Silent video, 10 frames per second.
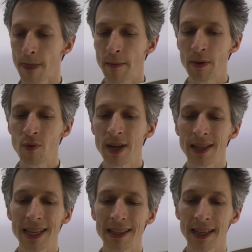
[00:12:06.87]
"I mean, where's
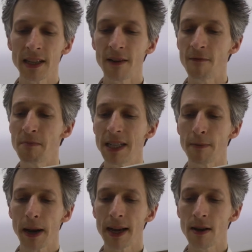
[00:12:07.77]
the incentive for me to play